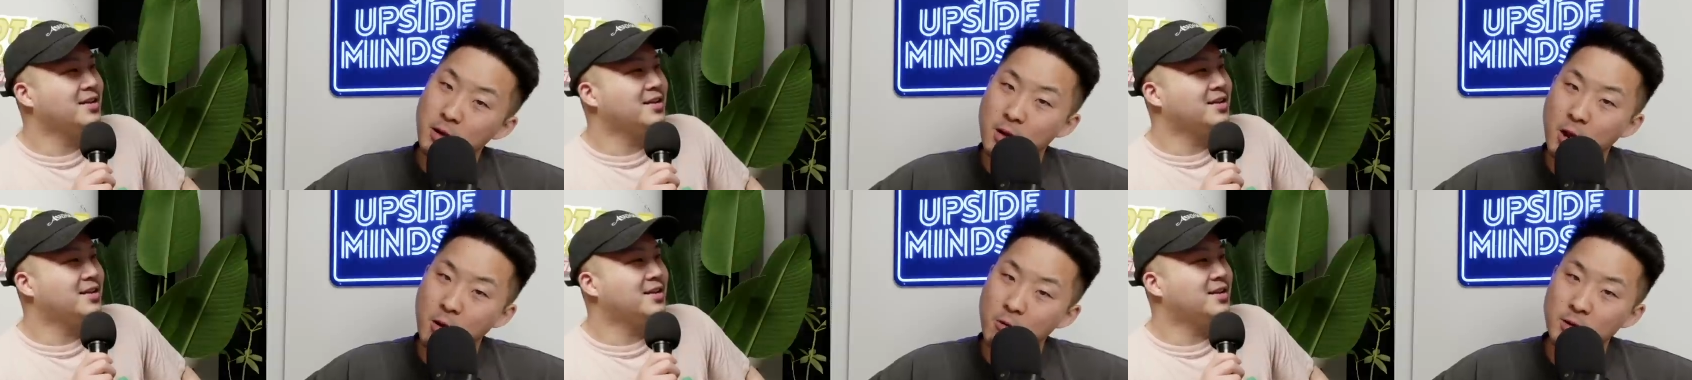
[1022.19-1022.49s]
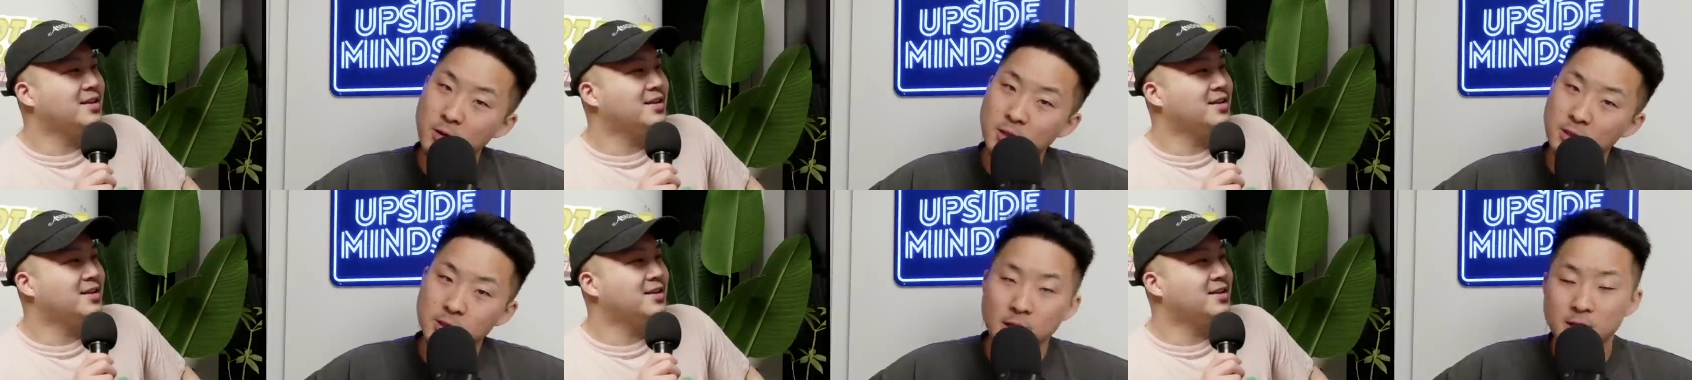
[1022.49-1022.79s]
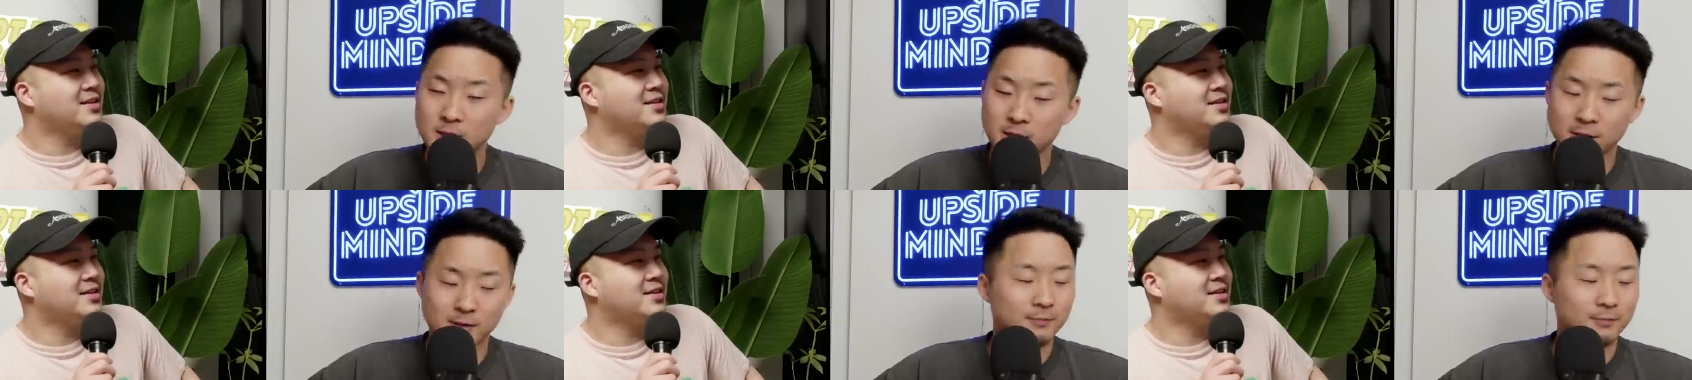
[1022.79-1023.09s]
Speaker 1: No, it
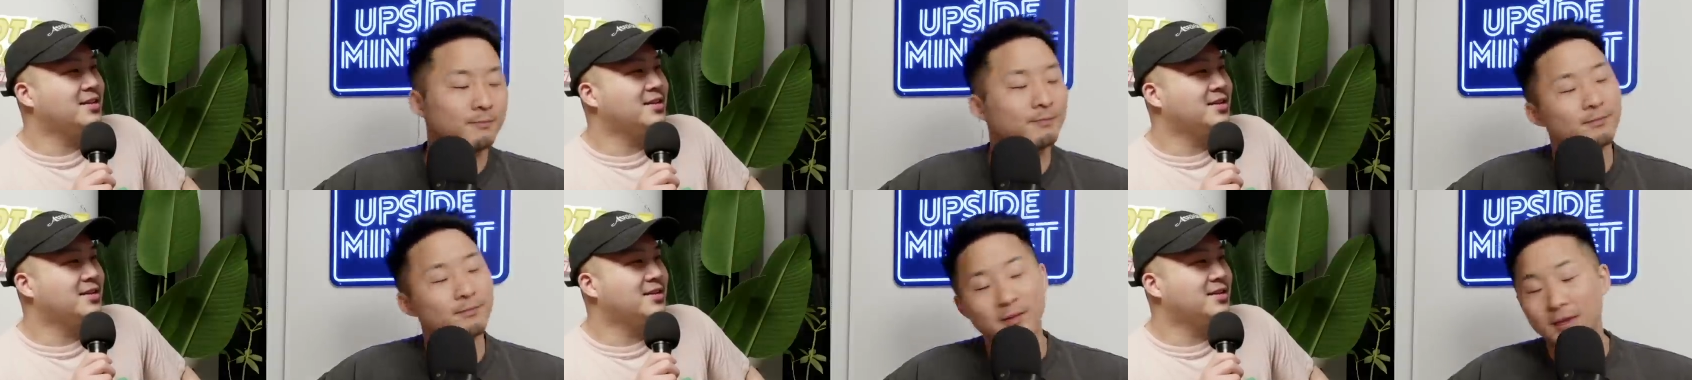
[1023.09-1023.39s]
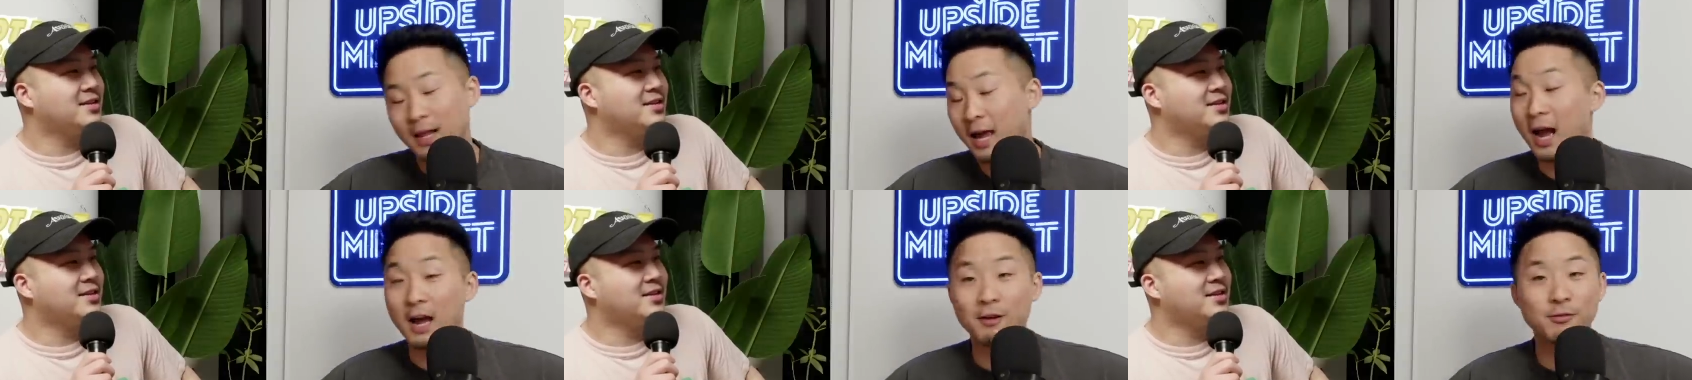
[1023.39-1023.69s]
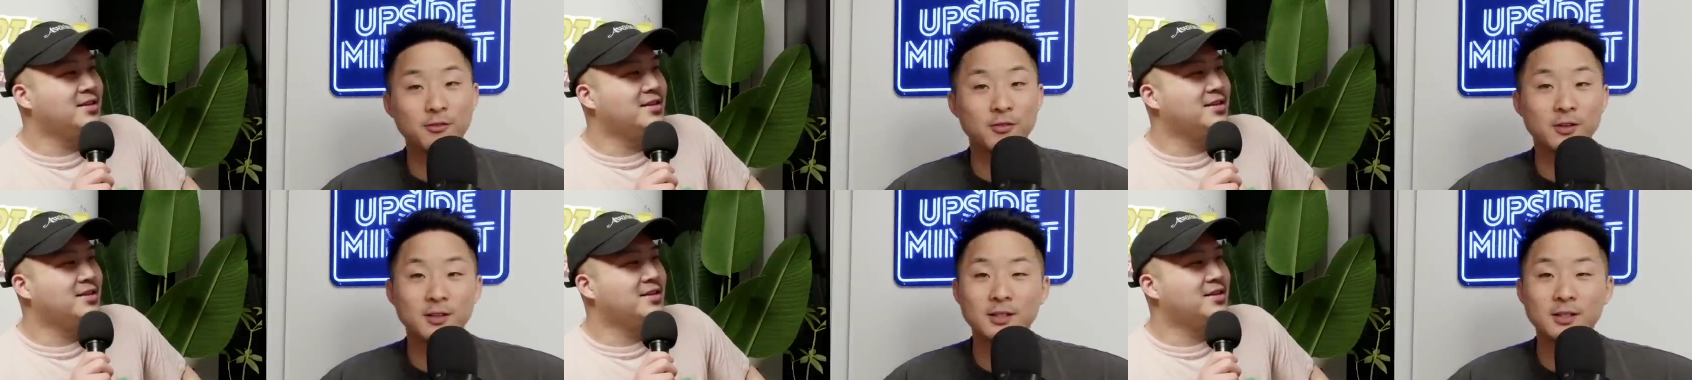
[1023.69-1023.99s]
doesn't. I
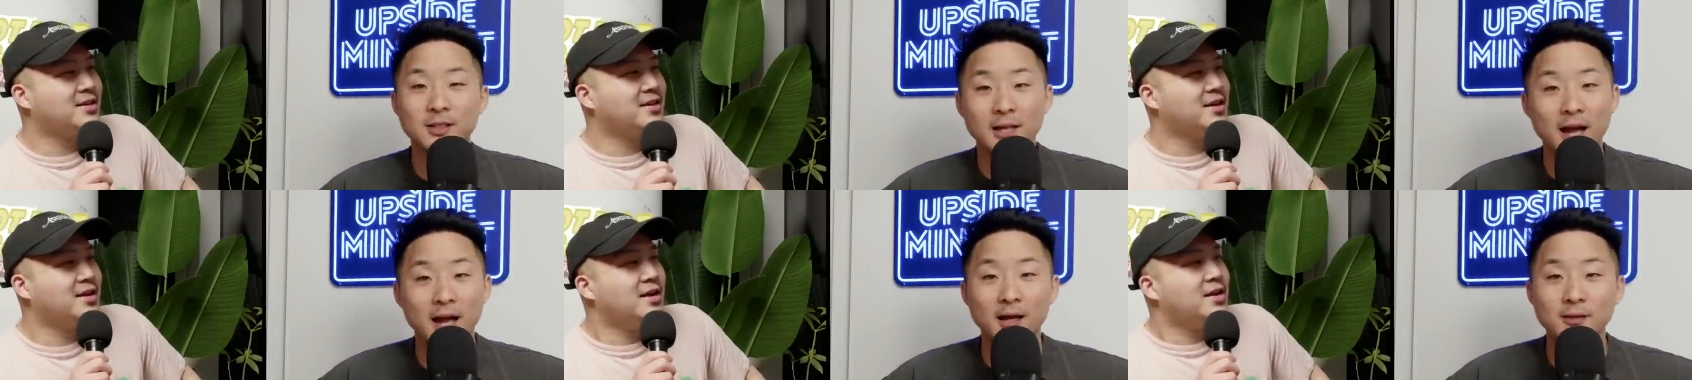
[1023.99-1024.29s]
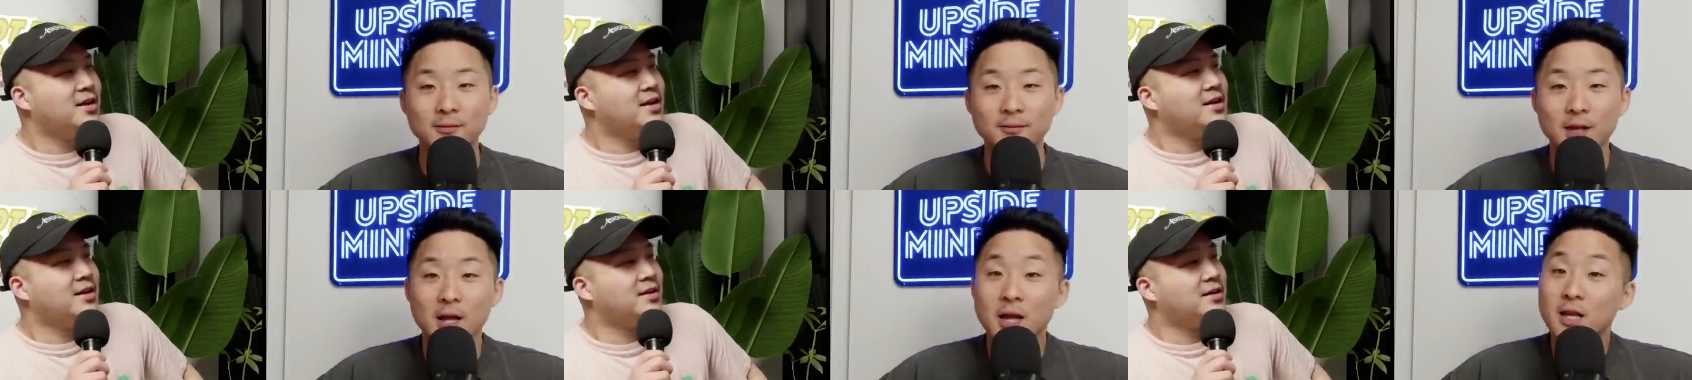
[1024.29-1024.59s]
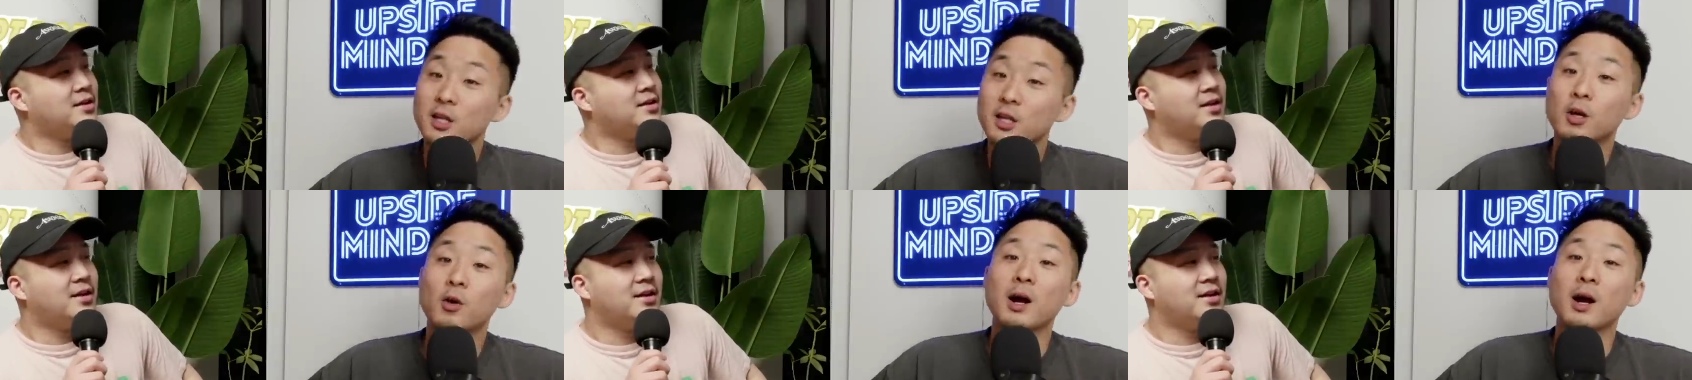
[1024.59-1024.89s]
feel it, yeah.
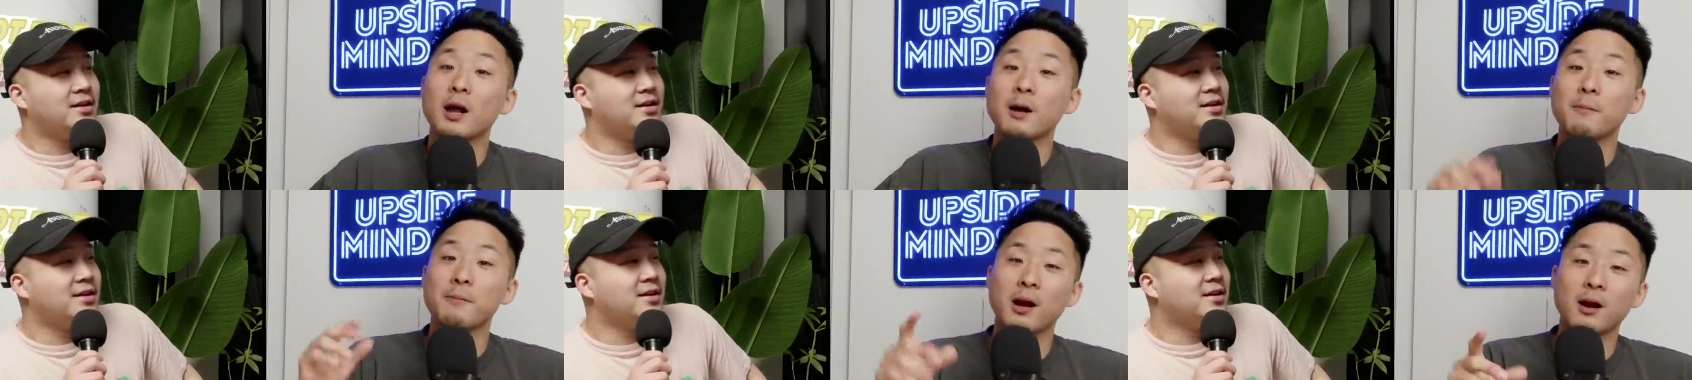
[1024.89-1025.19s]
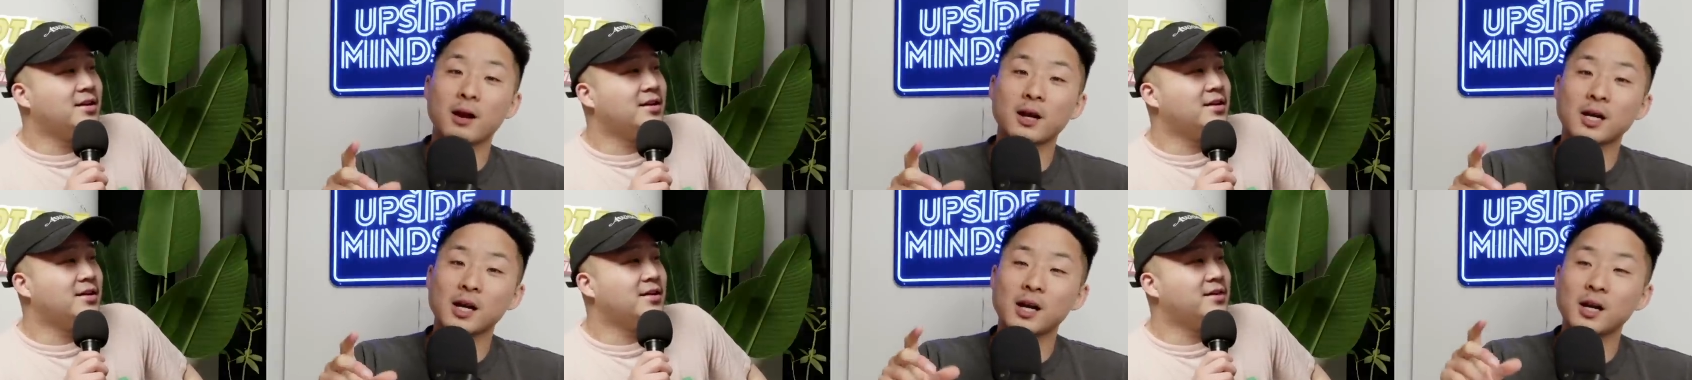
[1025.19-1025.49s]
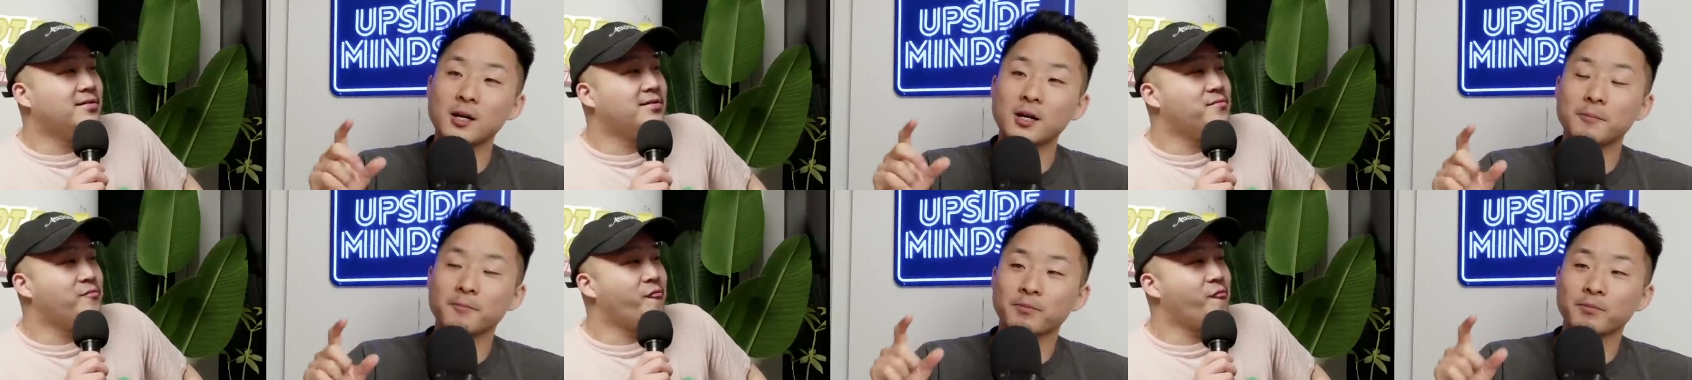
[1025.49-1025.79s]
You know what? America,